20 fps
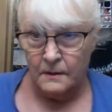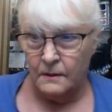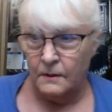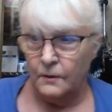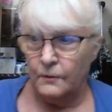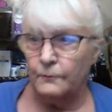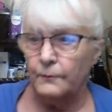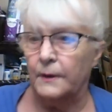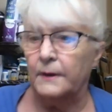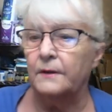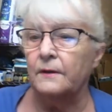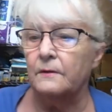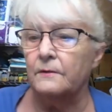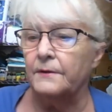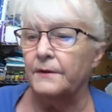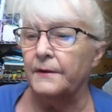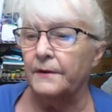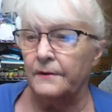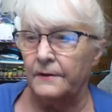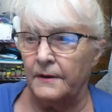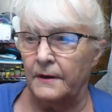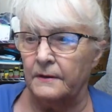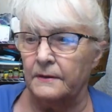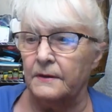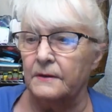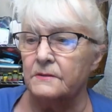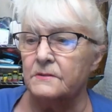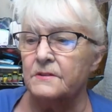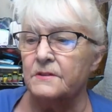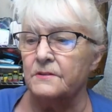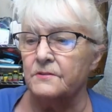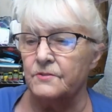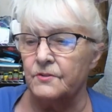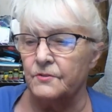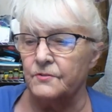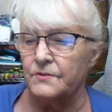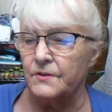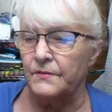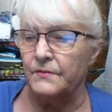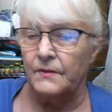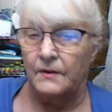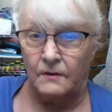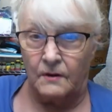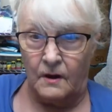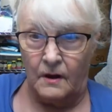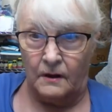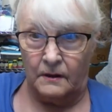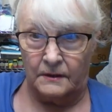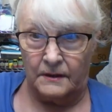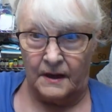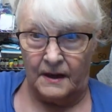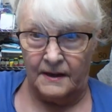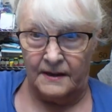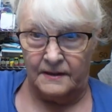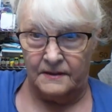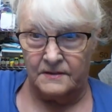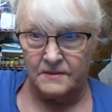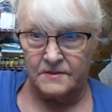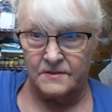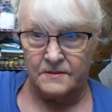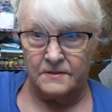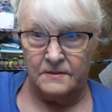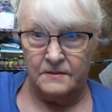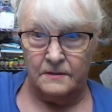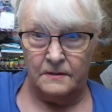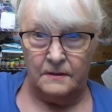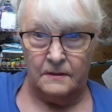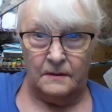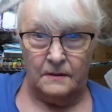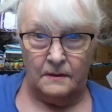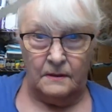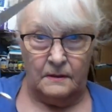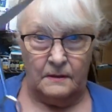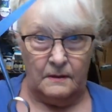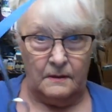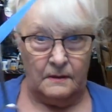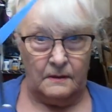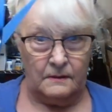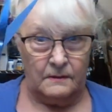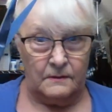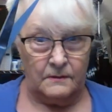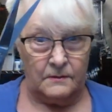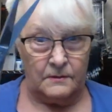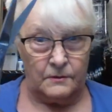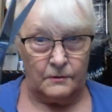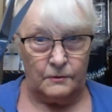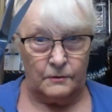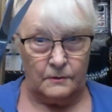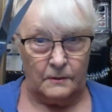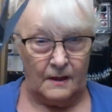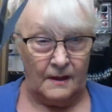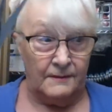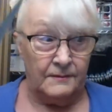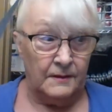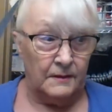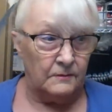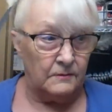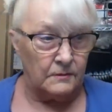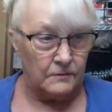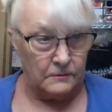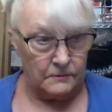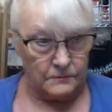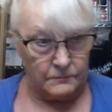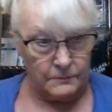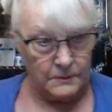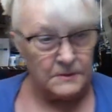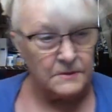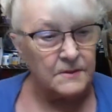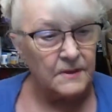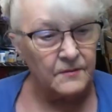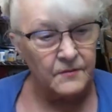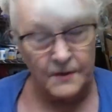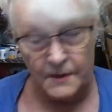regular hair cutting scissors, and they're called Ice. And I think they're good ones. I've had